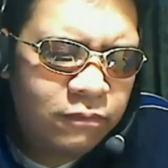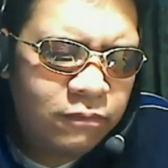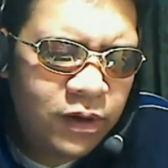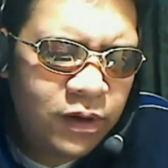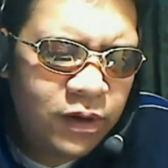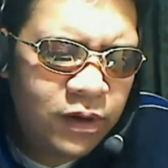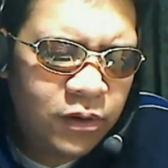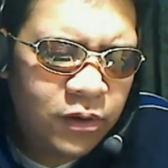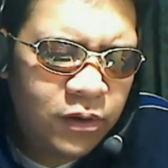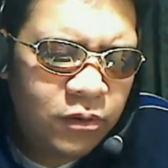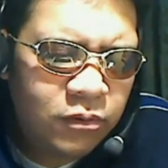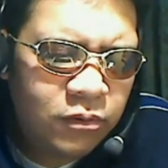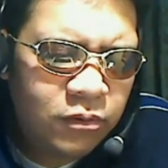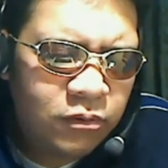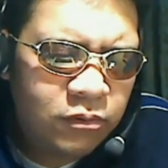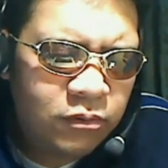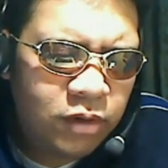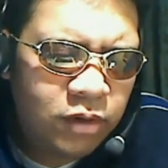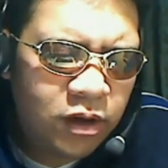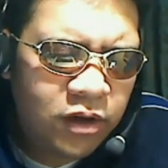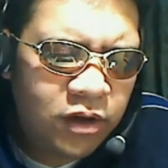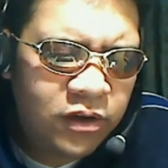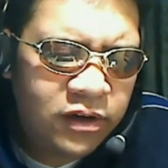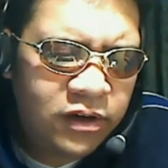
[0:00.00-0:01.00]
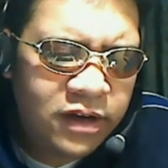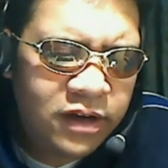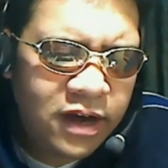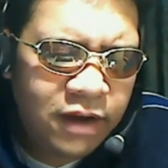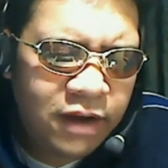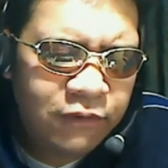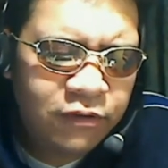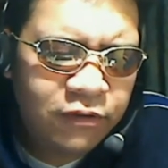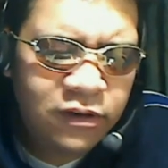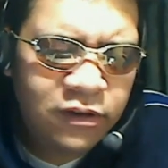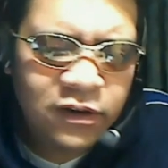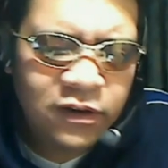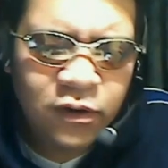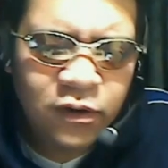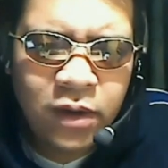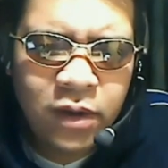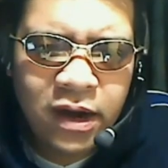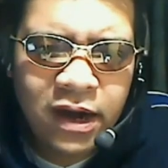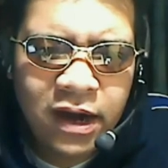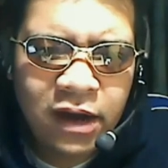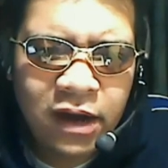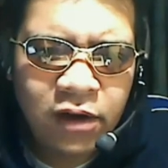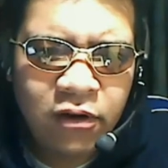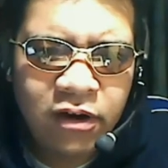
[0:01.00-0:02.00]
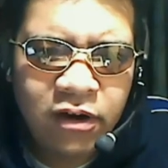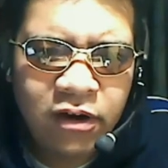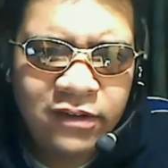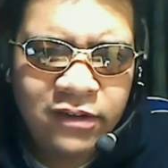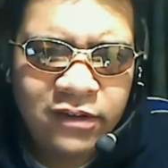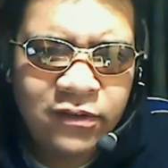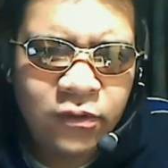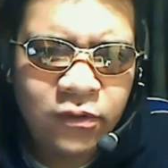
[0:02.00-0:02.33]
a good guy for a little while, or at least